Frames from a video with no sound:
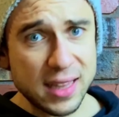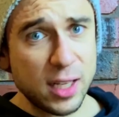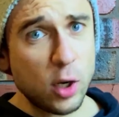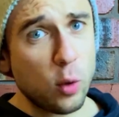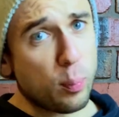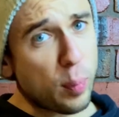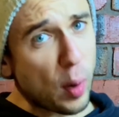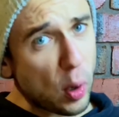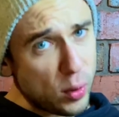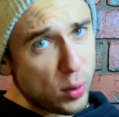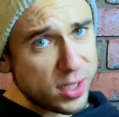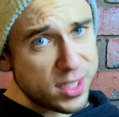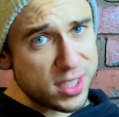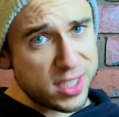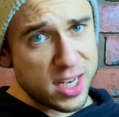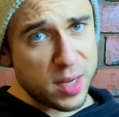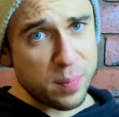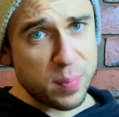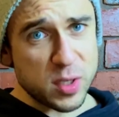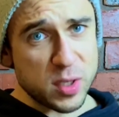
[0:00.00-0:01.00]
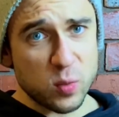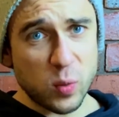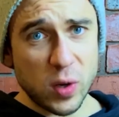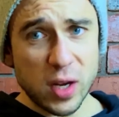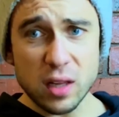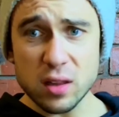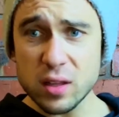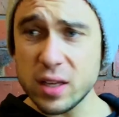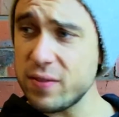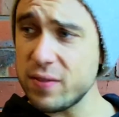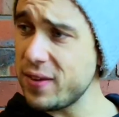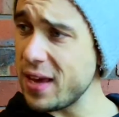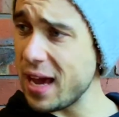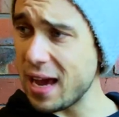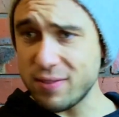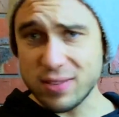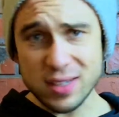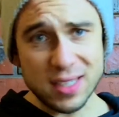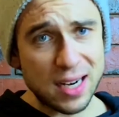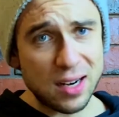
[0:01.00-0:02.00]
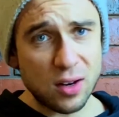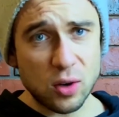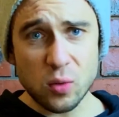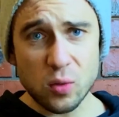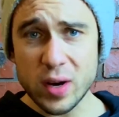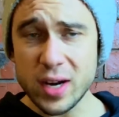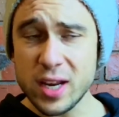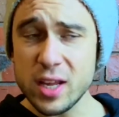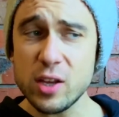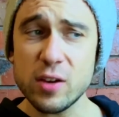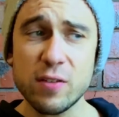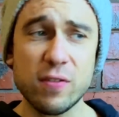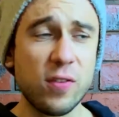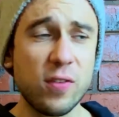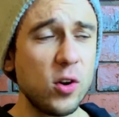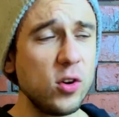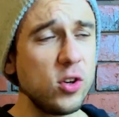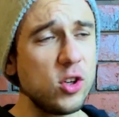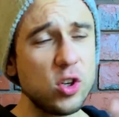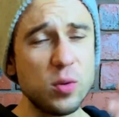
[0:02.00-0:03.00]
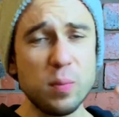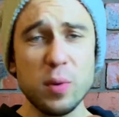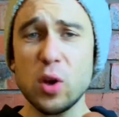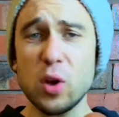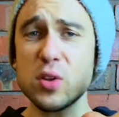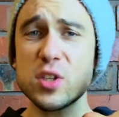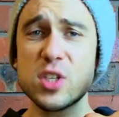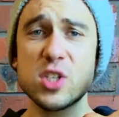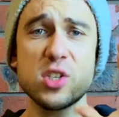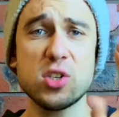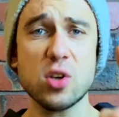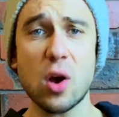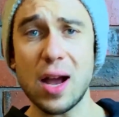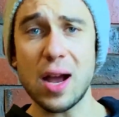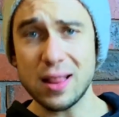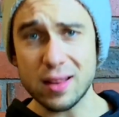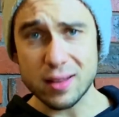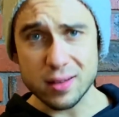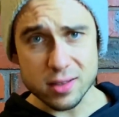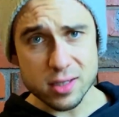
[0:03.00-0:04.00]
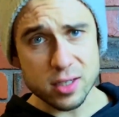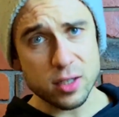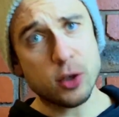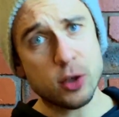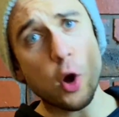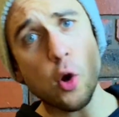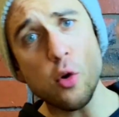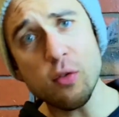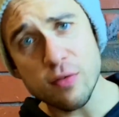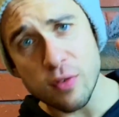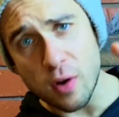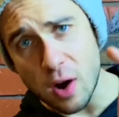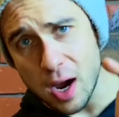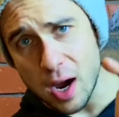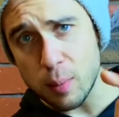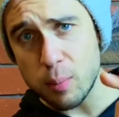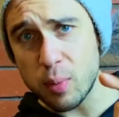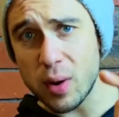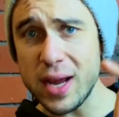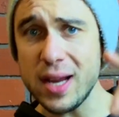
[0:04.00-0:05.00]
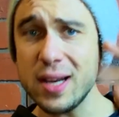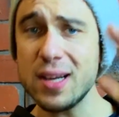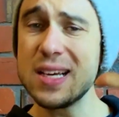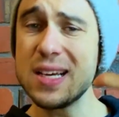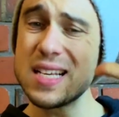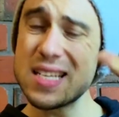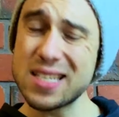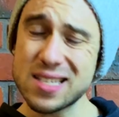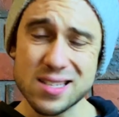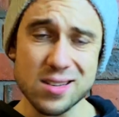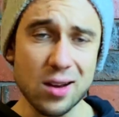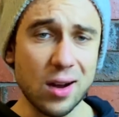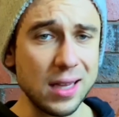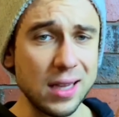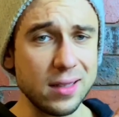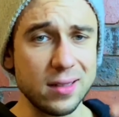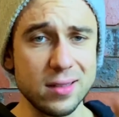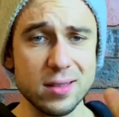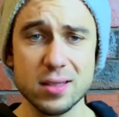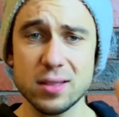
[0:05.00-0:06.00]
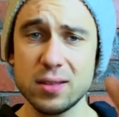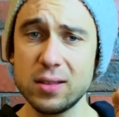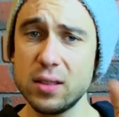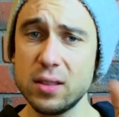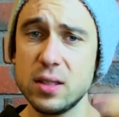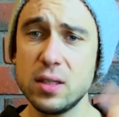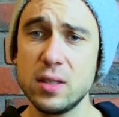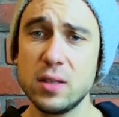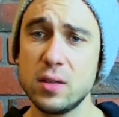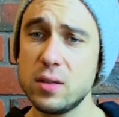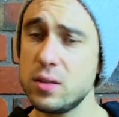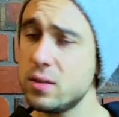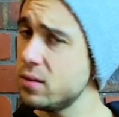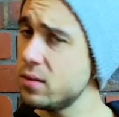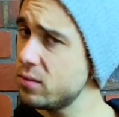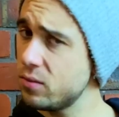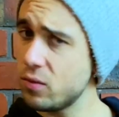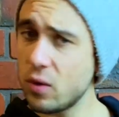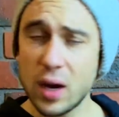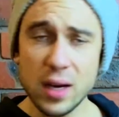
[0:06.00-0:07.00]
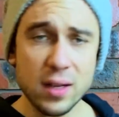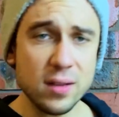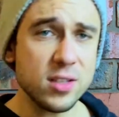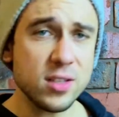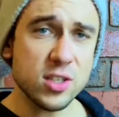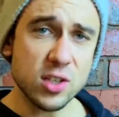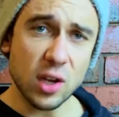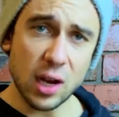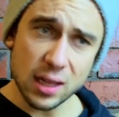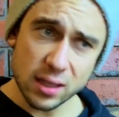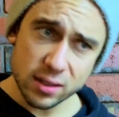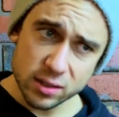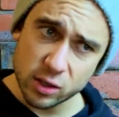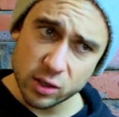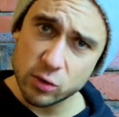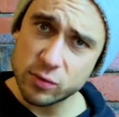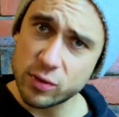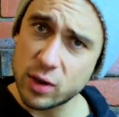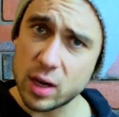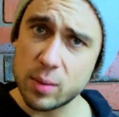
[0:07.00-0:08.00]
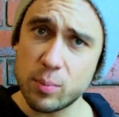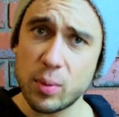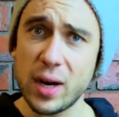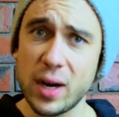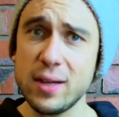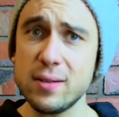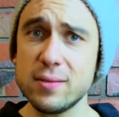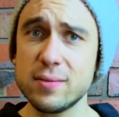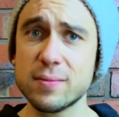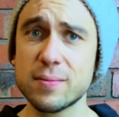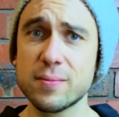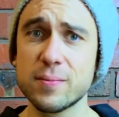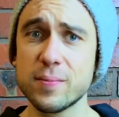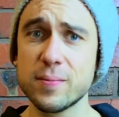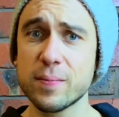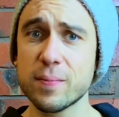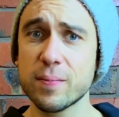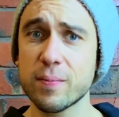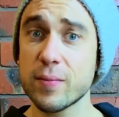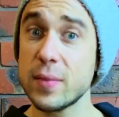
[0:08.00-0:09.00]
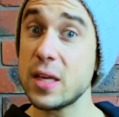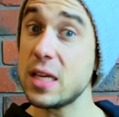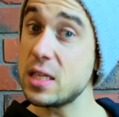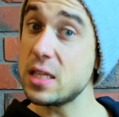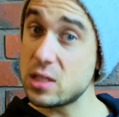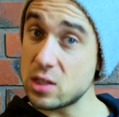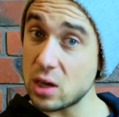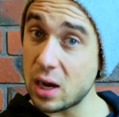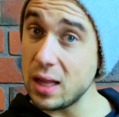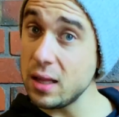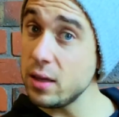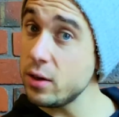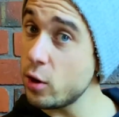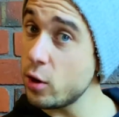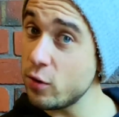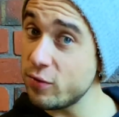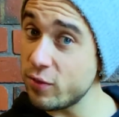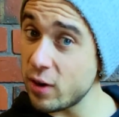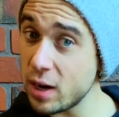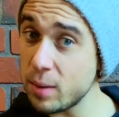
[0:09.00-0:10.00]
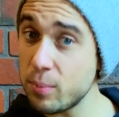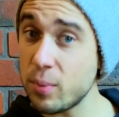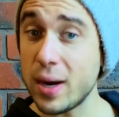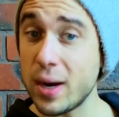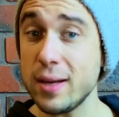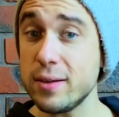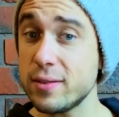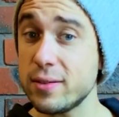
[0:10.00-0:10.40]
bonus tip as well, if you haven't done already, your phone should be on silent. No vibrate, silent. Right? Silent, no vibrate. Silent, no vibrate.